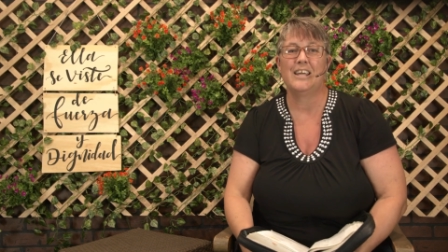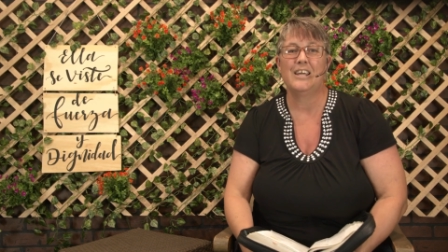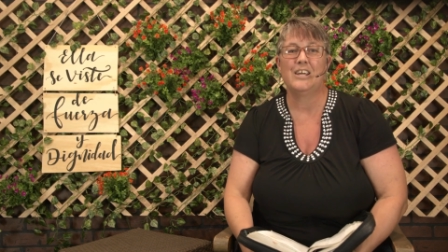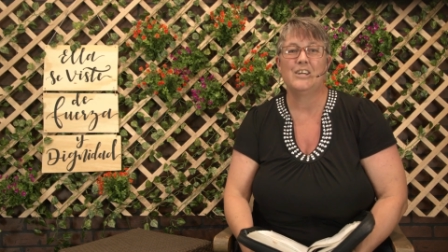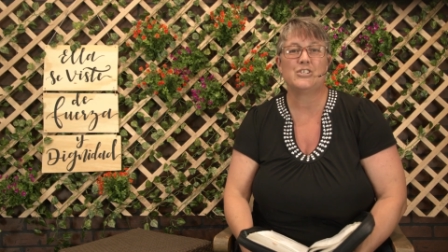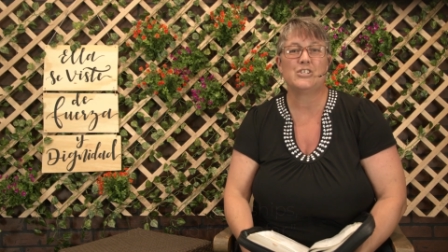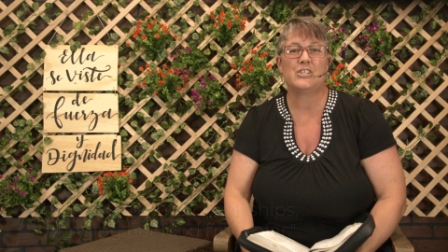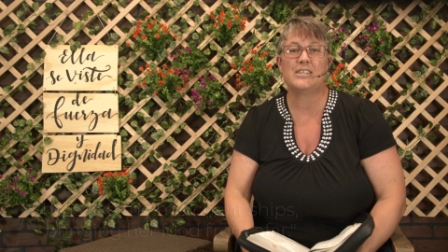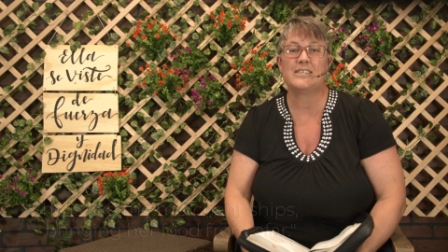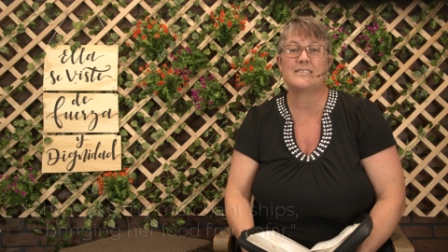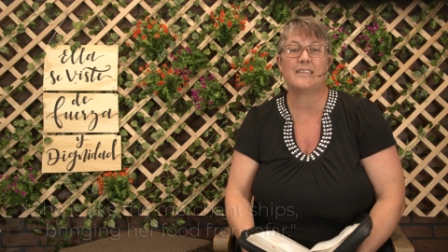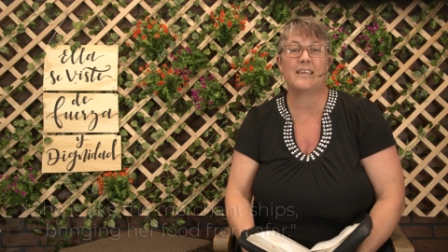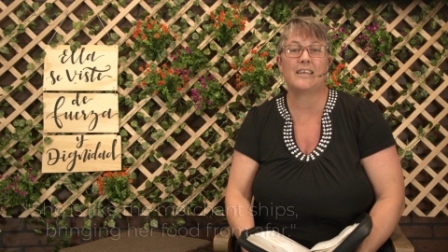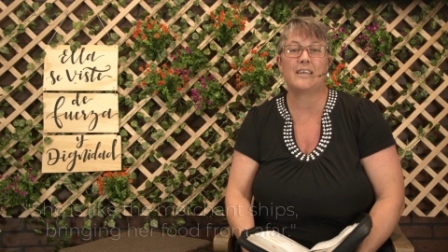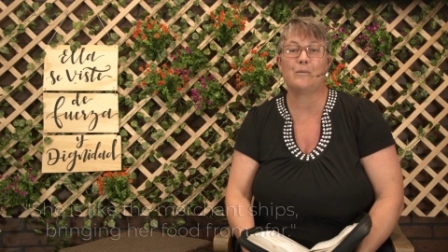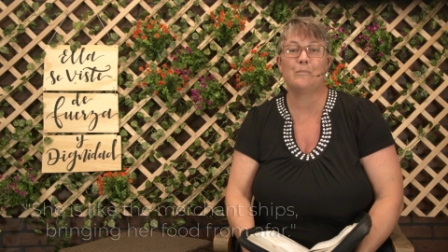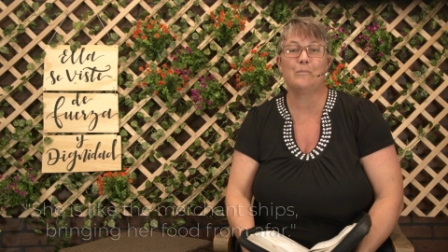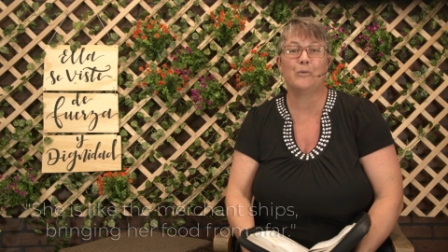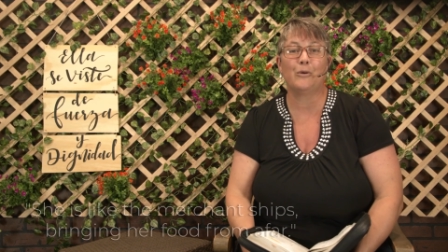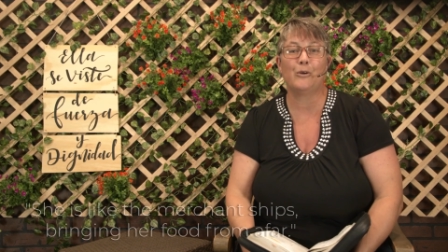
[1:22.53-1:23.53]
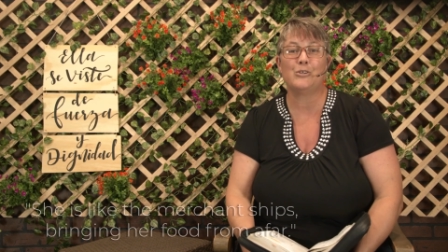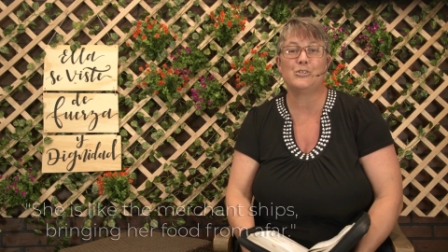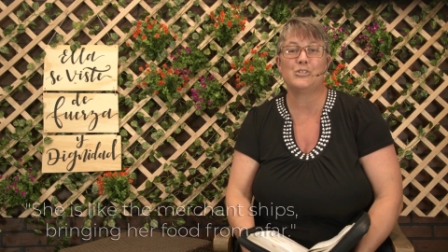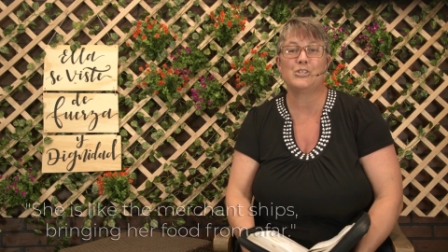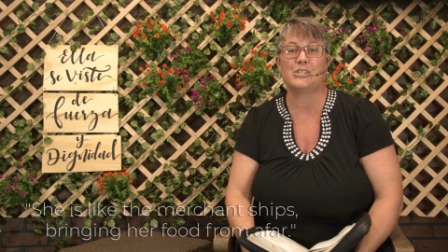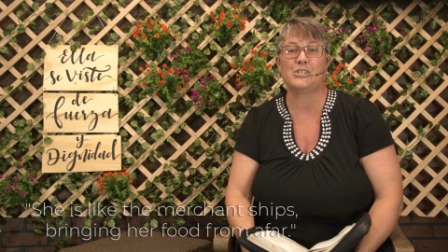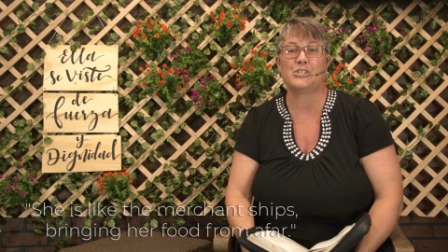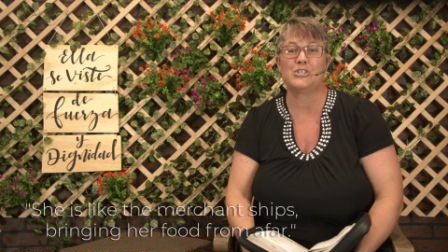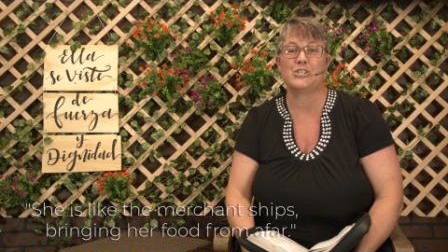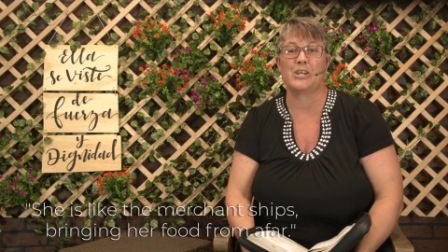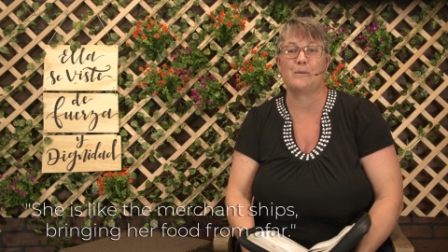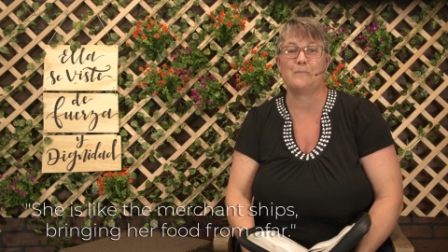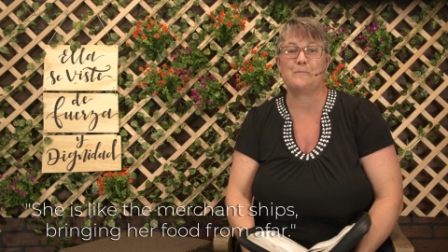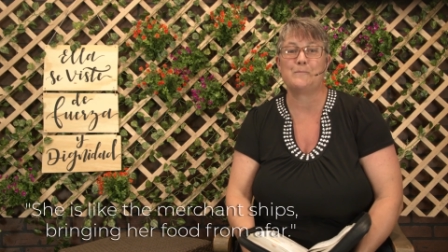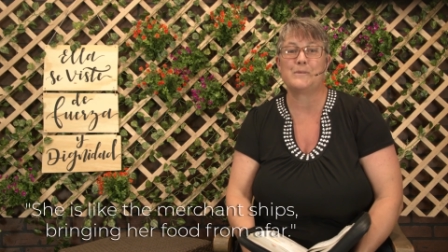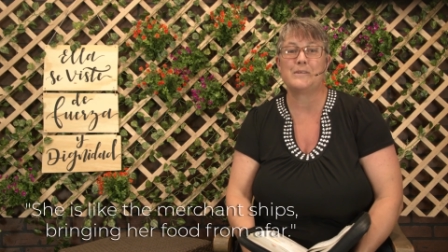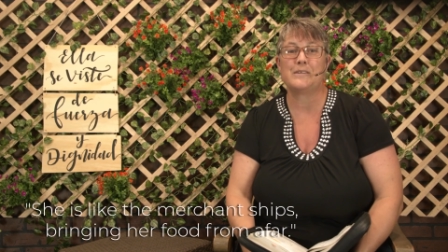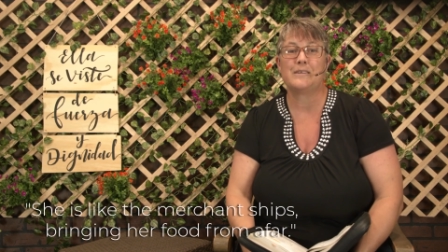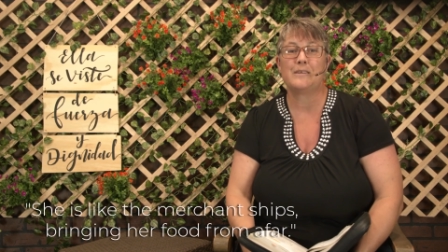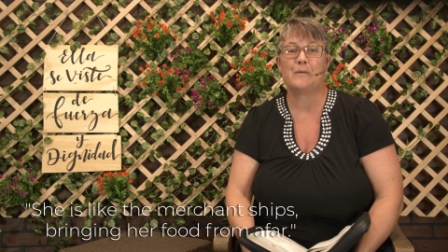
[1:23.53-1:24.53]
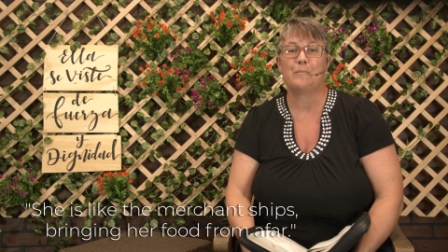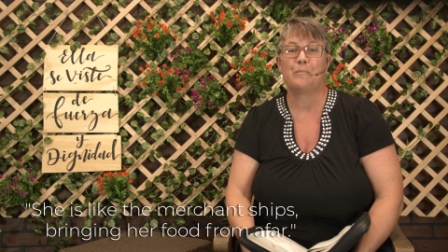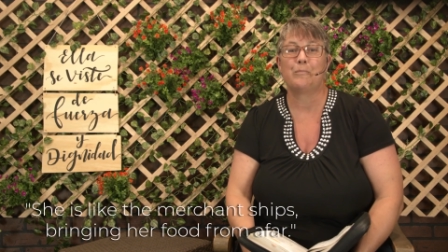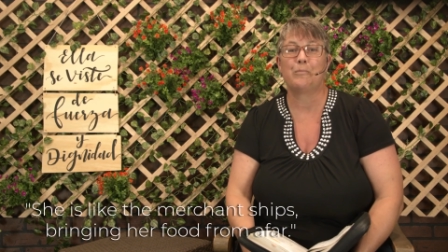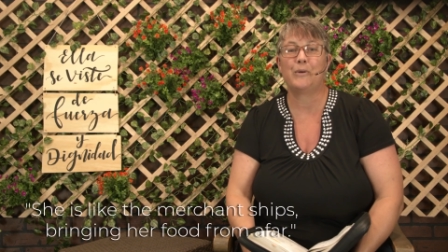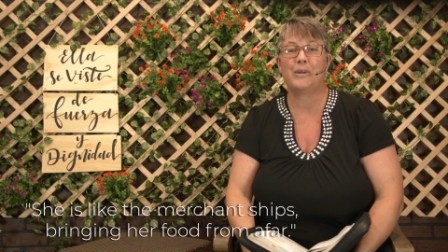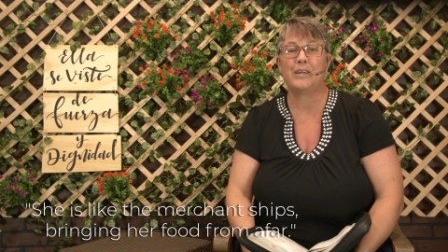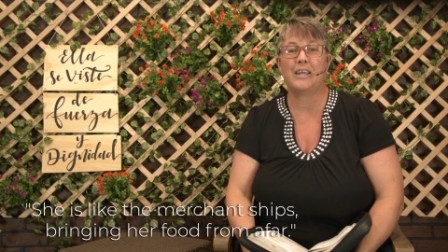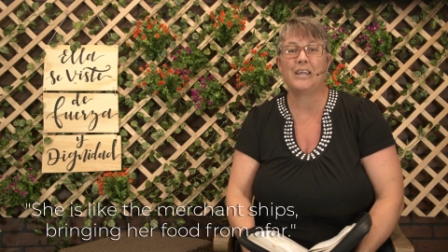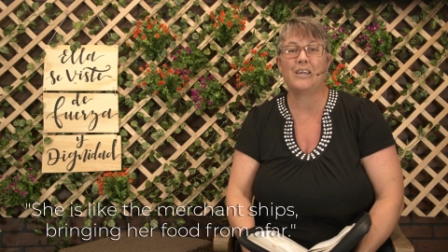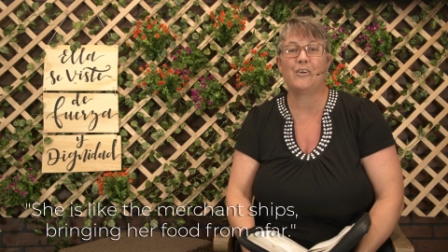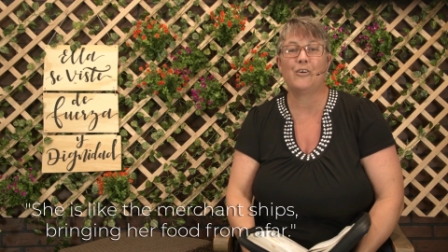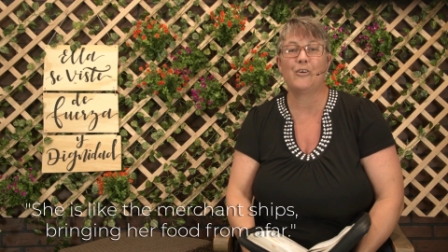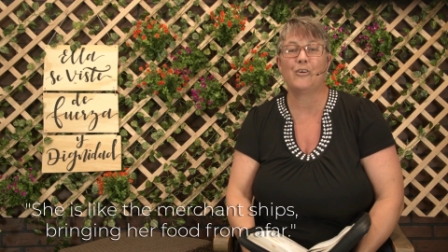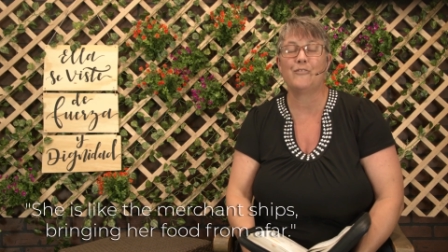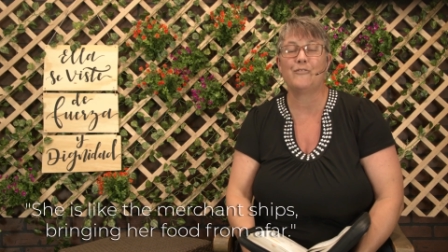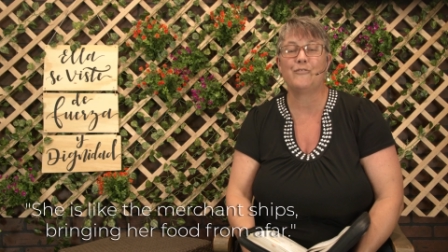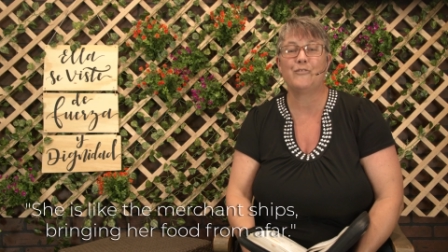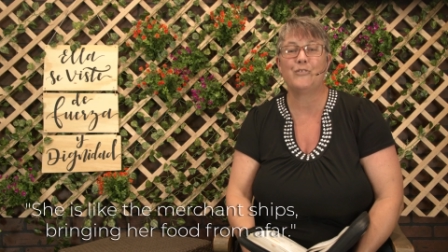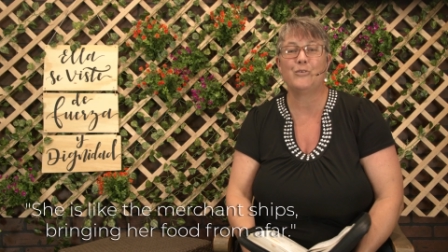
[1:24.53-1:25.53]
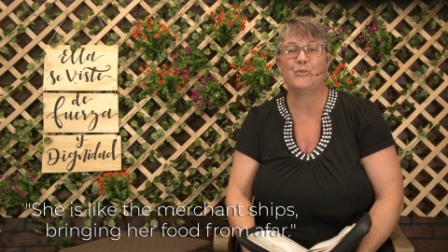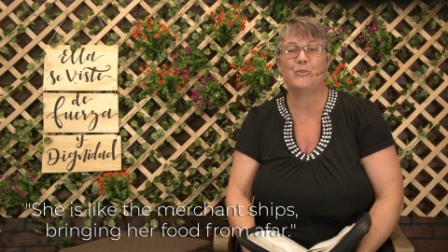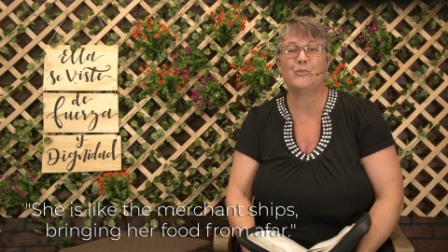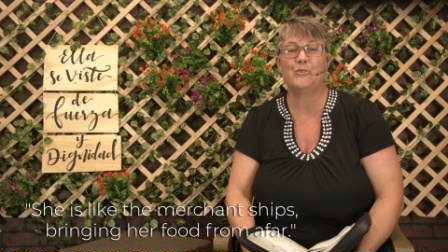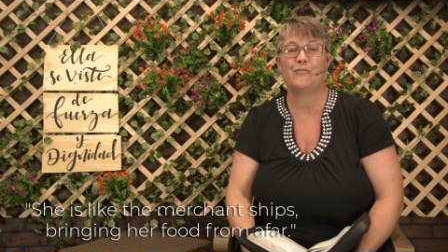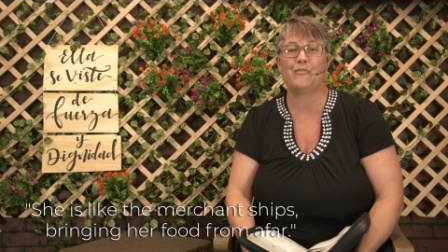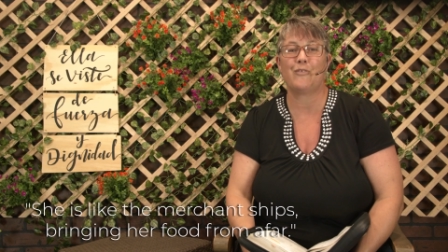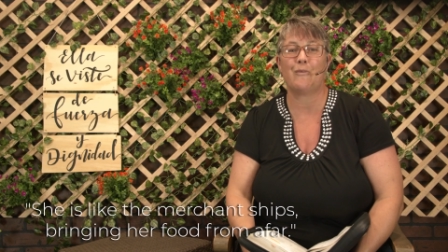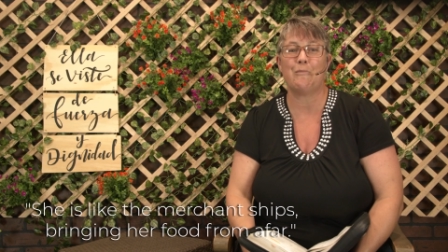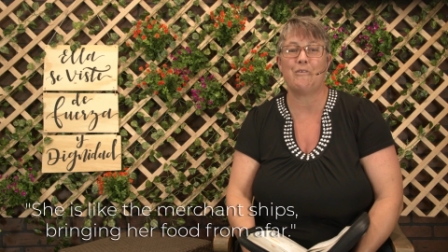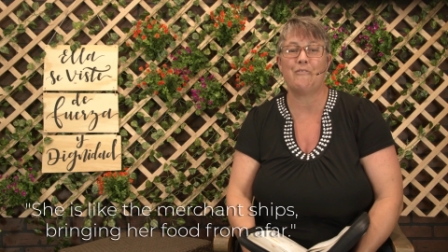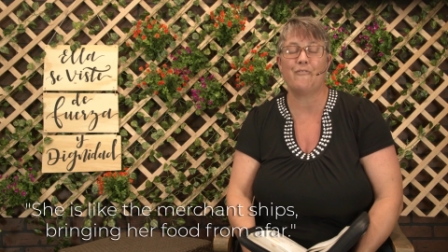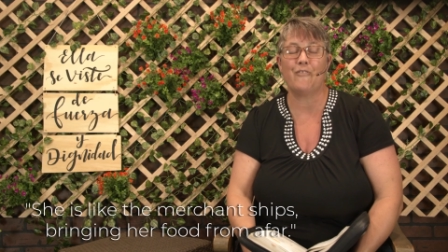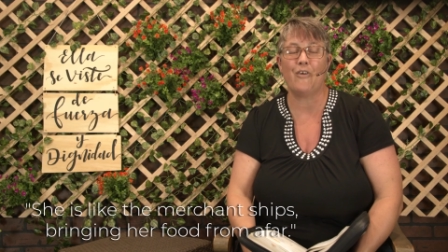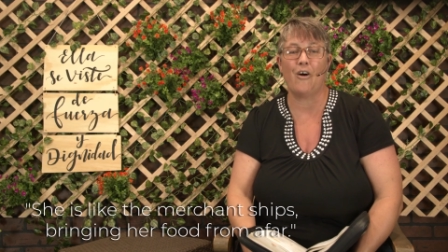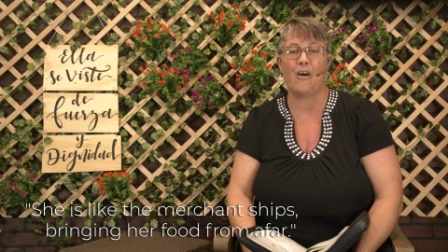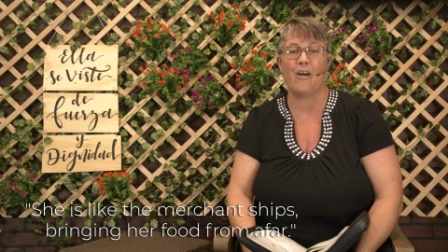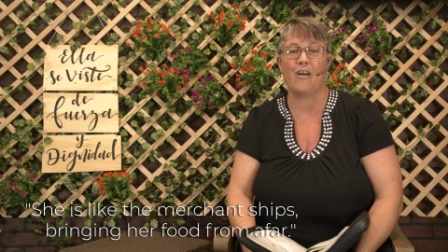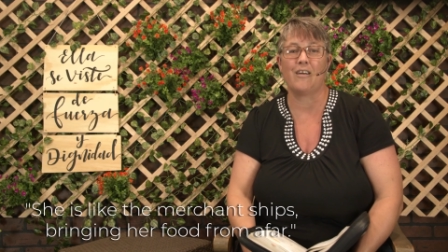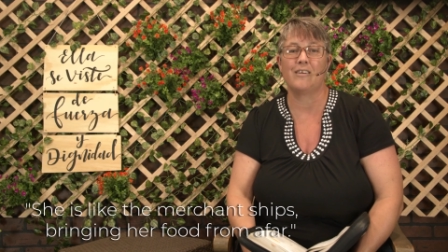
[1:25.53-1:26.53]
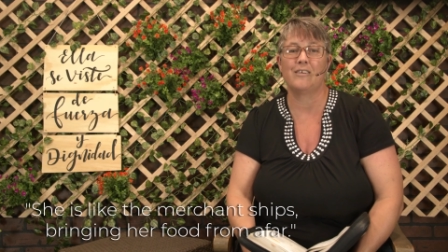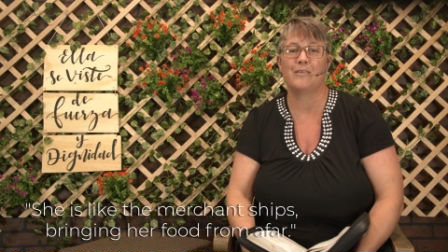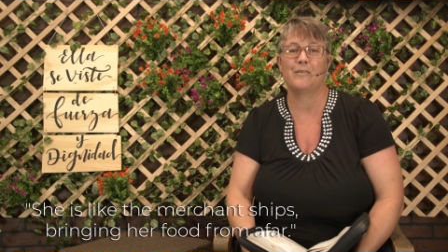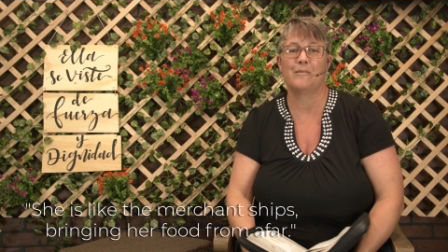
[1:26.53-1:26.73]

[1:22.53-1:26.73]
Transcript: She is like a merchant ship, bringing her food from afar.